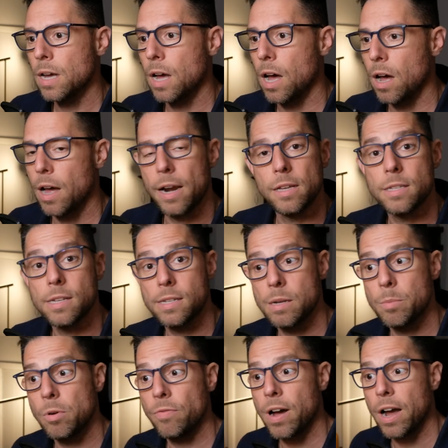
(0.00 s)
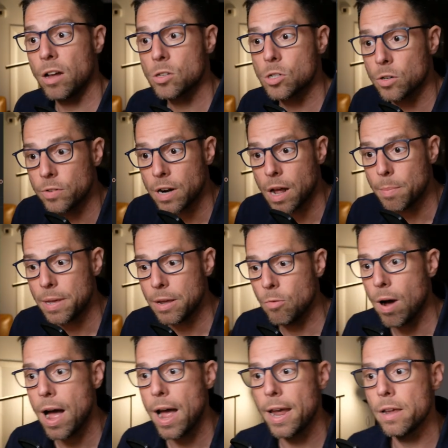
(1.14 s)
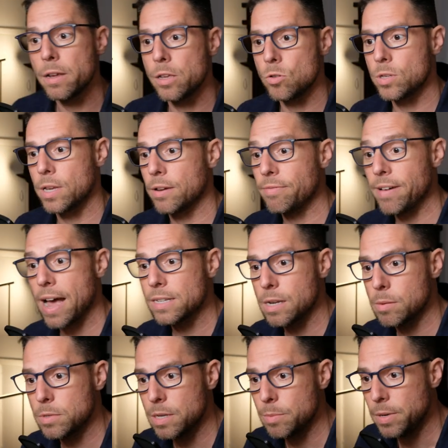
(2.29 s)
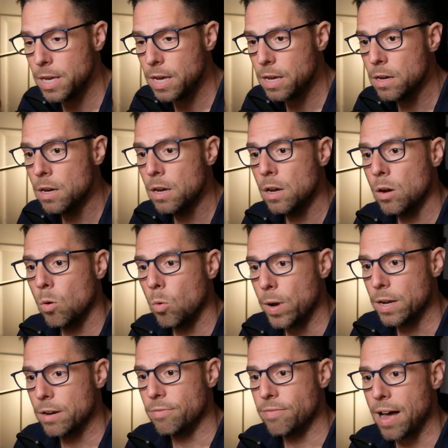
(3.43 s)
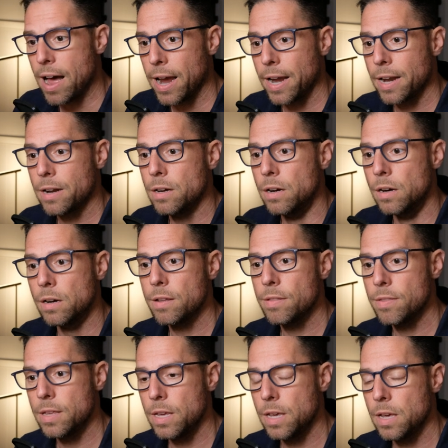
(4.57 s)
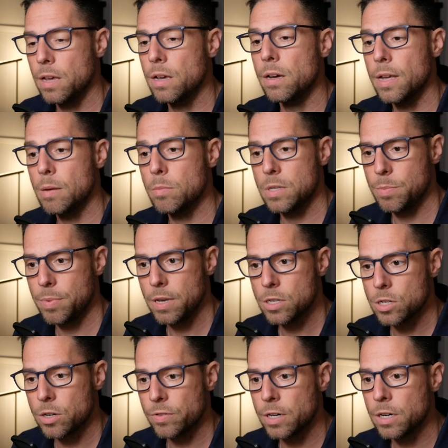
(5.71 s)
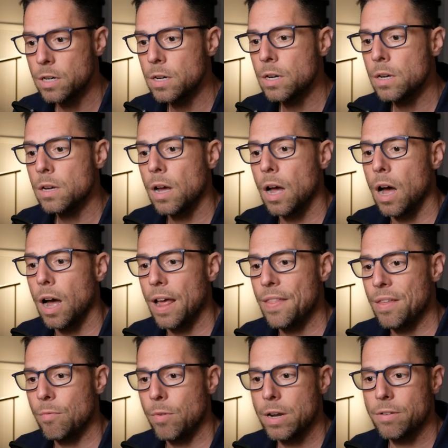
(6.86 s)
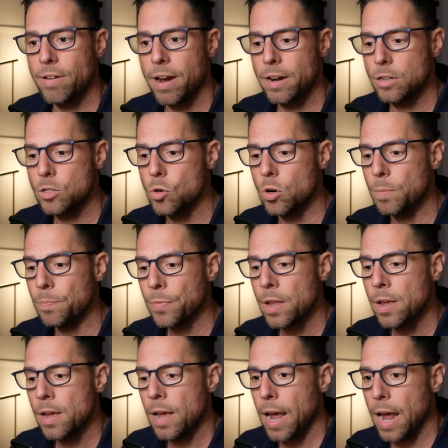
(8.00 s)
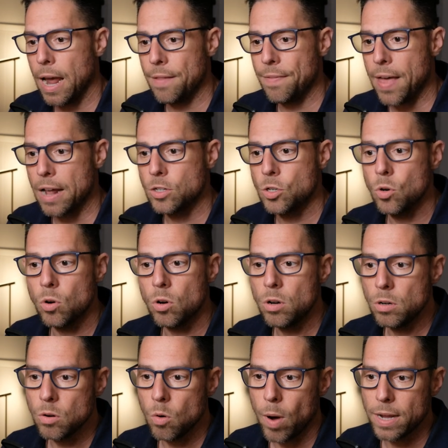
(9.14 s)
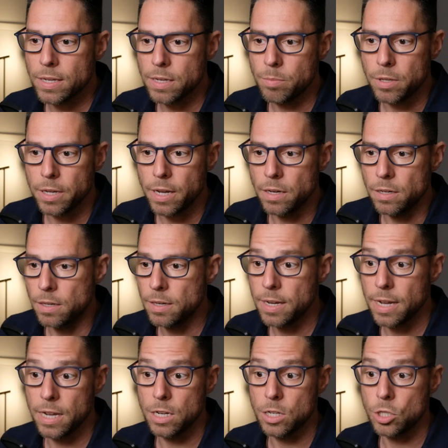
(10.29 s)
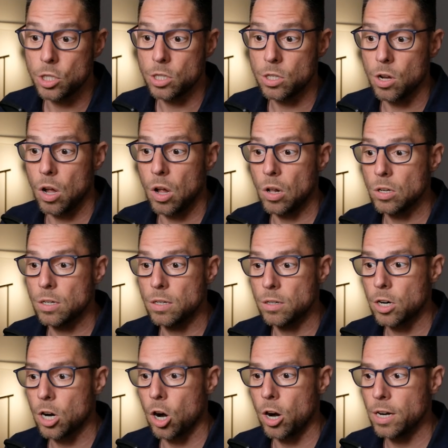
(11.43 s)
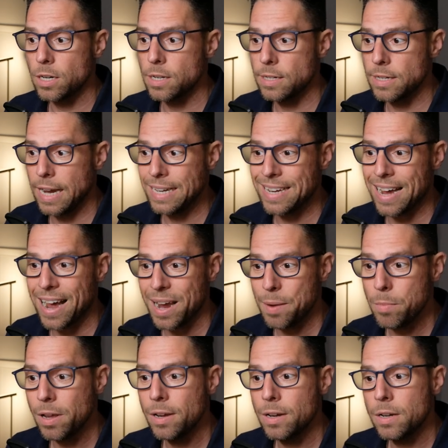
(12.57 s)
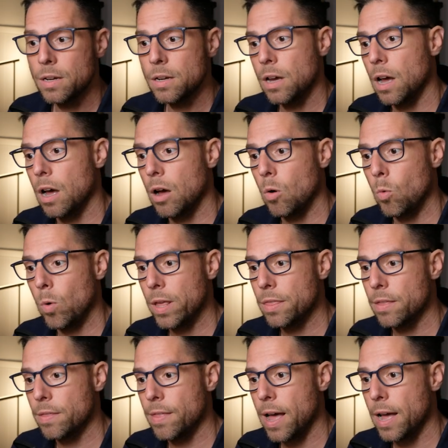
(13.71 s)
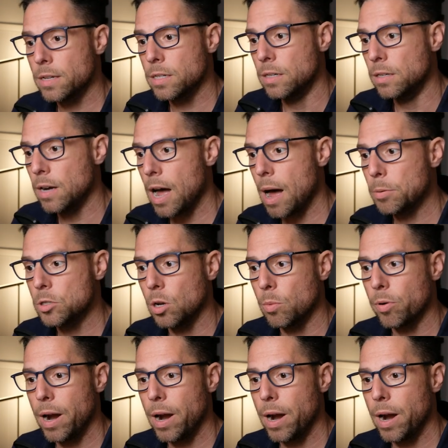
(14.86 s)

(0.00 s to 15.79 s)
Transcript: Uh, it is this simple file server.py using fastmcp. We define the MCP server, uh, and then we define a tool. And that tool, quite simply, is just called current date time uh, with that optional